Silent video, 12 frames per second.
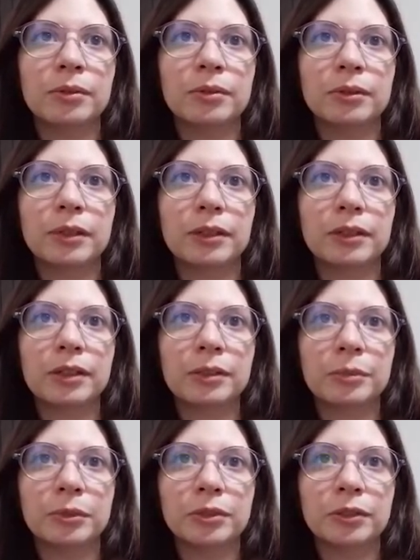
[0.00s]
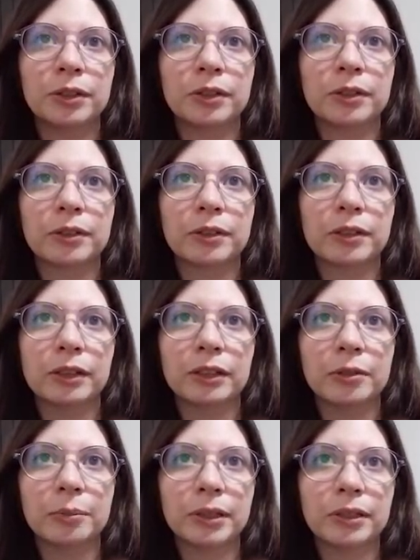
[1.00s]
I'm gonna move her a
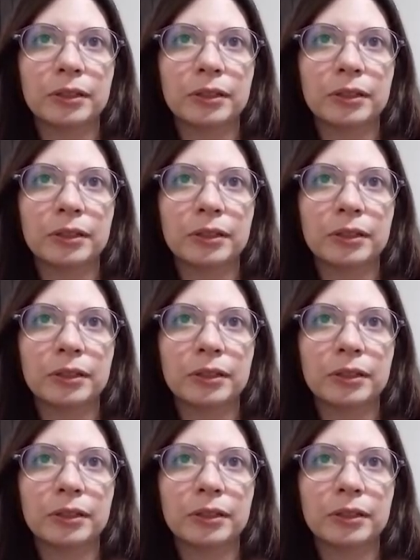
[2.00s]
little bit.